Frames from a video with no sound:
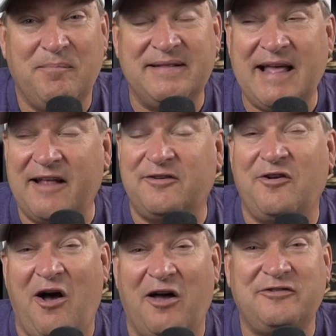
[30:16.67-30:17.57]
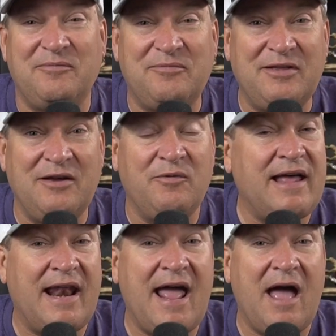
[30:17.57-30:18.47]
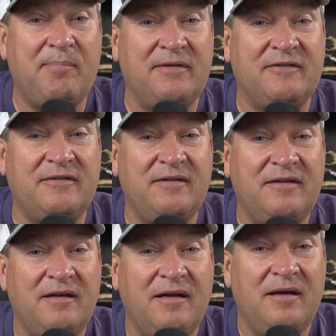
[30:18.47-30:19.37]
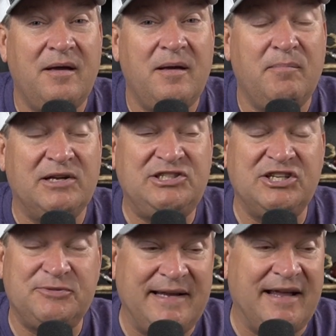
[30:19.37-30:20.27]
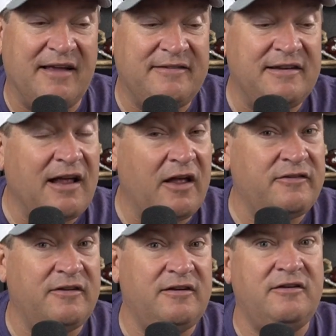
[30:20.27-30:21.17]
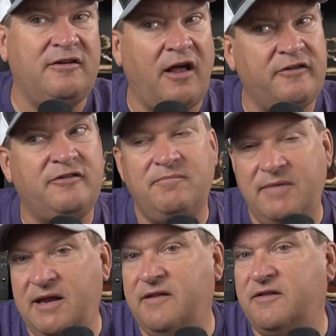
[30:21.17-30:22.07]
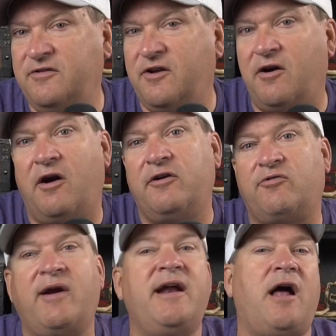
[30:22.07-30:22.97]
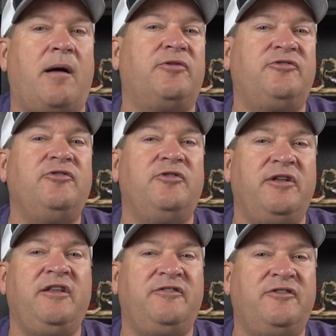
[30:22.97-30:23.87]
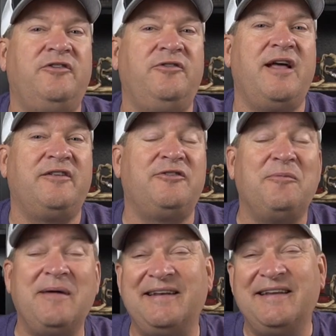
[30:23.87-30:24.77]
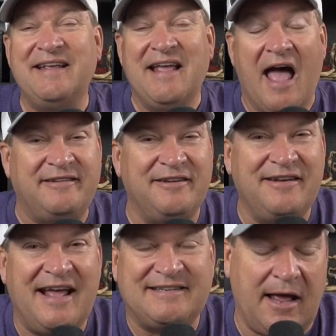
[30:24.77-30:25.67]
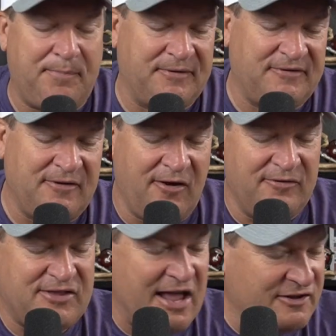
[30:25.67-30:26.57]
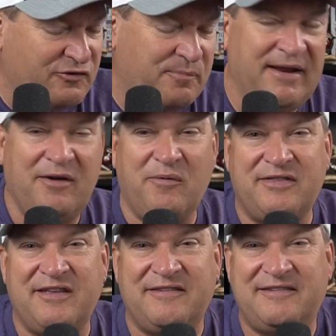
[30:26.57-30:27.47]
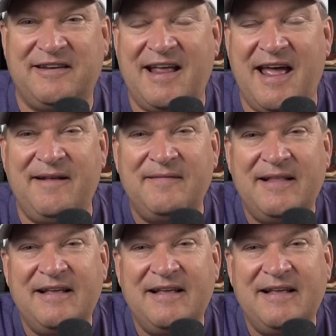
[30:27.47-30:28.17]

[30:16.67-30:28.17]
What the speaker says: But that's an awesome thing when that happens. But just because it doesn't mean that there aren't great opportunities to do that. So, men, until next episode, thanks for being with us today